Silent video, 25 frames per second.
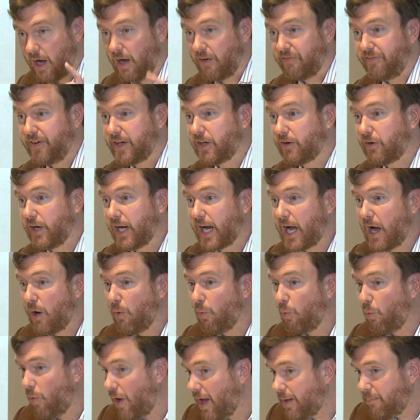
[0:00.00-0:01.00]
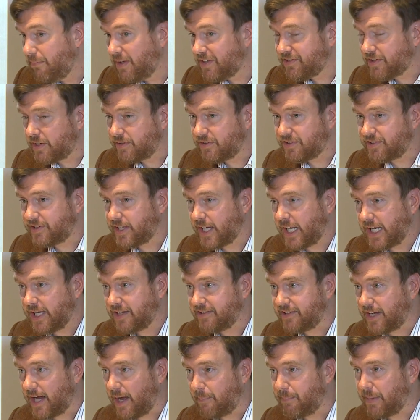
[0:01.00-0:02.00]
figuring out when
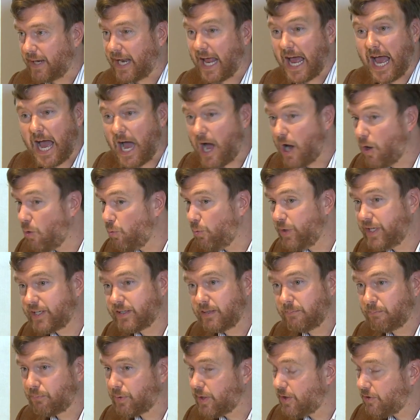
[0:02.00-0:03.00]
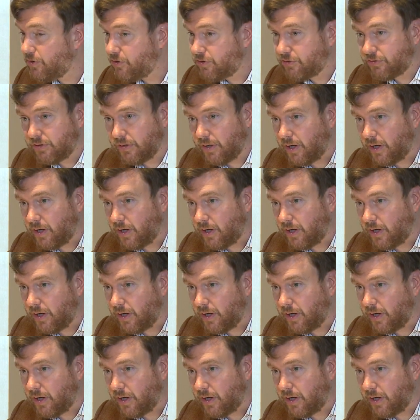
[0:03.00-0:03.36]
misunderstandings happen, how we can bridge